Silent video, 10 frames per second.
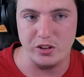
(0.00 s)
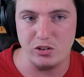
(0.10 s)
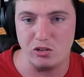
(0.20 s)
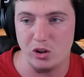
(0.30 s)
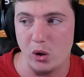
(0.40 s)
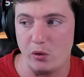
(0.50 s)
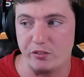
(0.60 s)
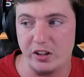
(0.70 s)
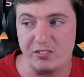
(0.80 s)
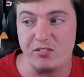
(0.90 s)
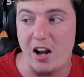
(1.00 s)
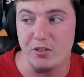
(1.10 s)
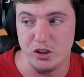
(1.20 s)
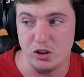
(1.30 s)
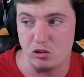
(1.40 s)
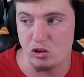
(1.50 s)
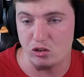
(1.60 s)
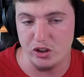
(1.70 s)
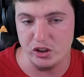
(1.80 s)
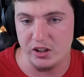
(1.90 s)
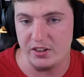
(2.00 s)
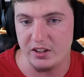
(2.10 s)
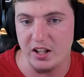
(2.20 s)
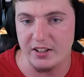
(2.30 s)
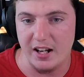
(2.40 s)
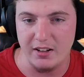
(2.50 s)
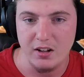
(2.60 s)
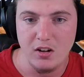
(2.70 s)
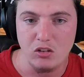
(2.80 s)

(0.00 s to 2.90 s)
creatures to go for like 500 or 600 or anything like that,